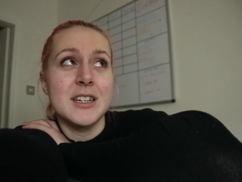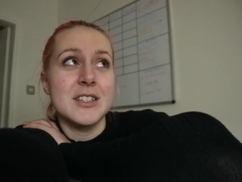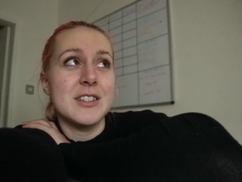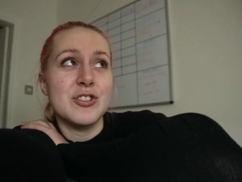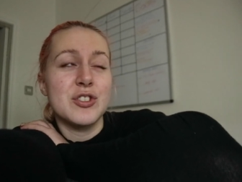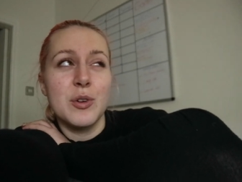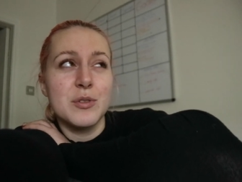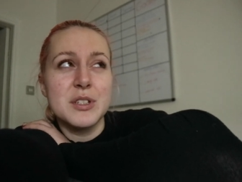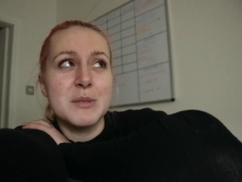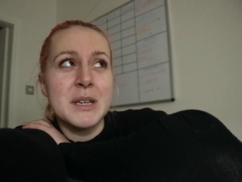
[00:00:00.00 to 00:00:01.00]
because he just
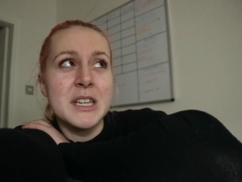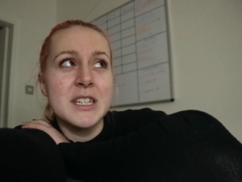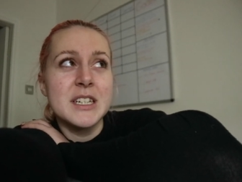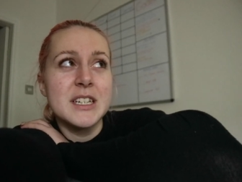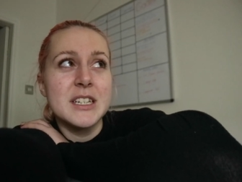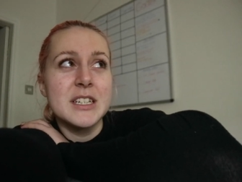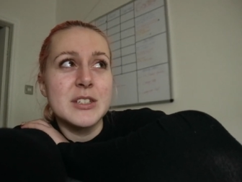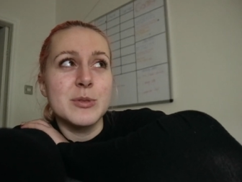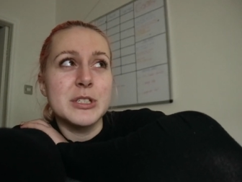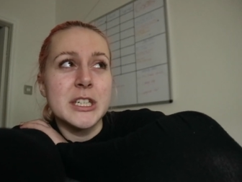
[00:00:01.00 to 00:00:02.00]
talks to me,
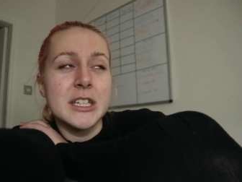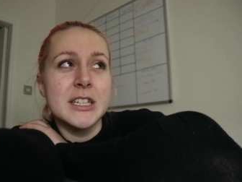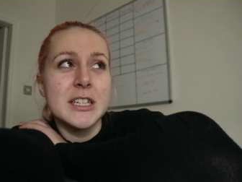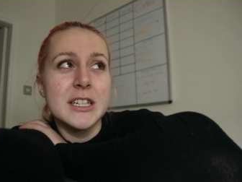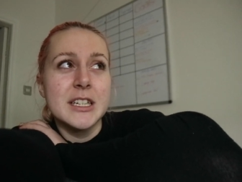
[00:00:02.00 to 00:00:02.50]
don't you?